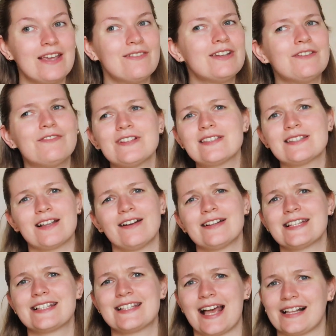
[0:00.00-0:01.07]
even if it's
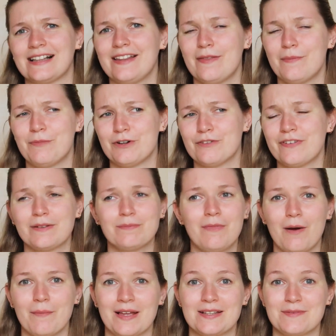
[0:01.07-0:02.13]
not exactly the perfect
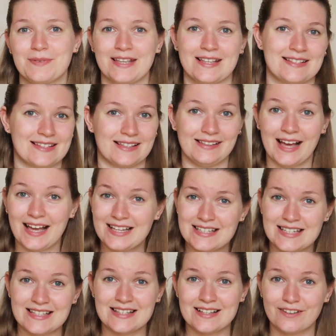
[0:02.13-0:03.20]
moment, because the
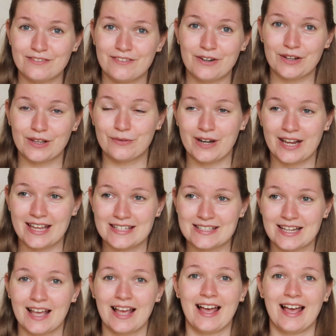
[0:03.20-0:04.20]
light is not very great